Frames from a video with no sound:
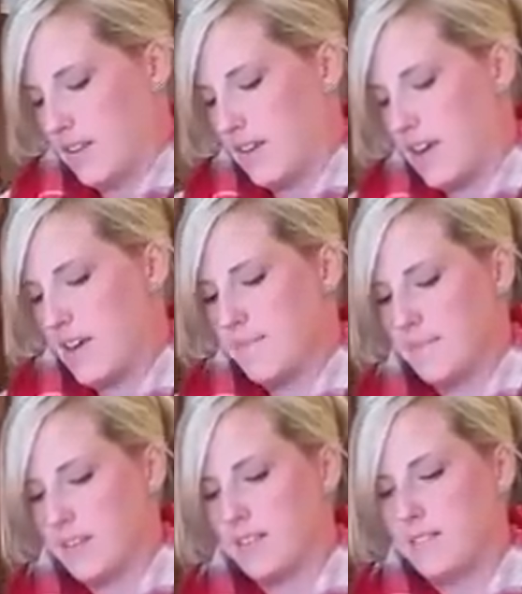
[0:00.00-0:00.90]
Okay.
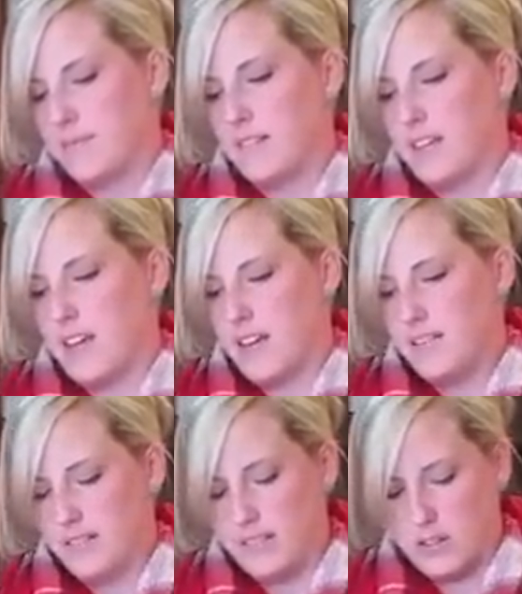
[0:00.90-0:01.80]

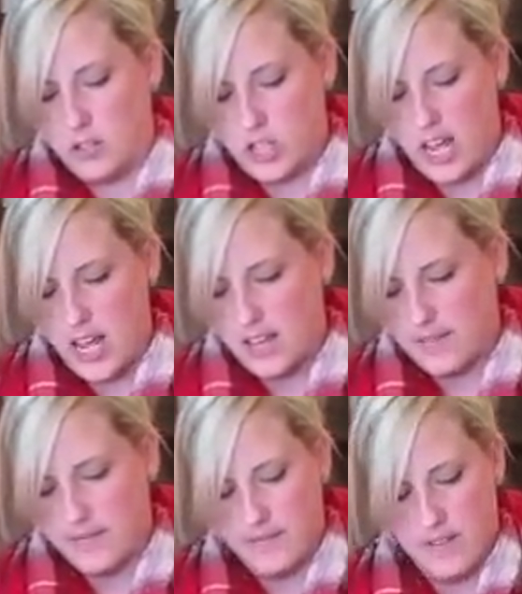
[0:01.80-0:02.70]
Again, a little shake.
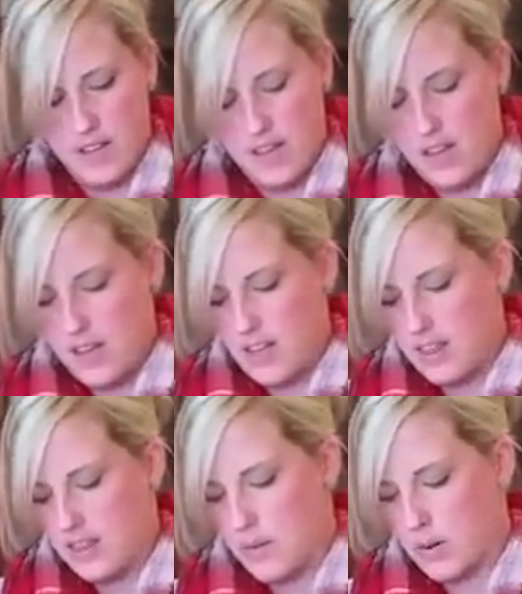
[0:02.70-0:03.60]

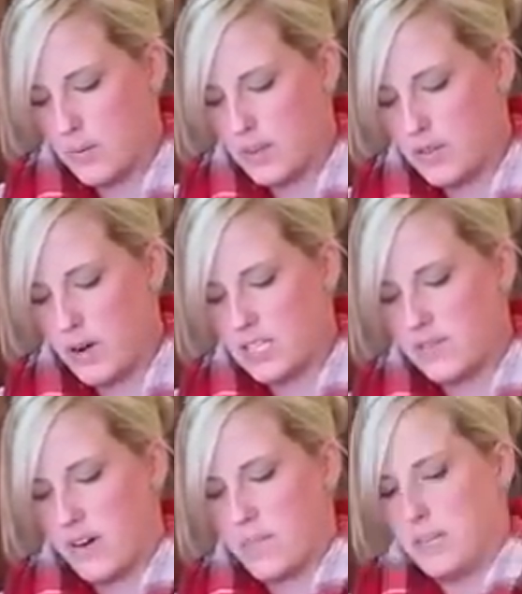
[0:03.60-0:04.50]
Then we're going to put the rest
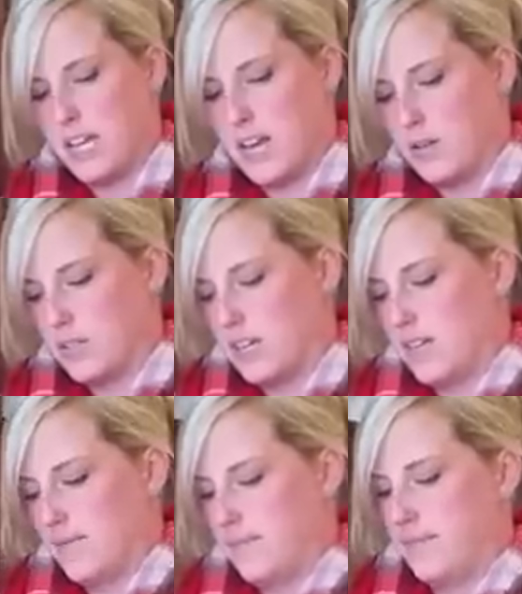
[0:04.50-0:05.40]
of our potatoes in.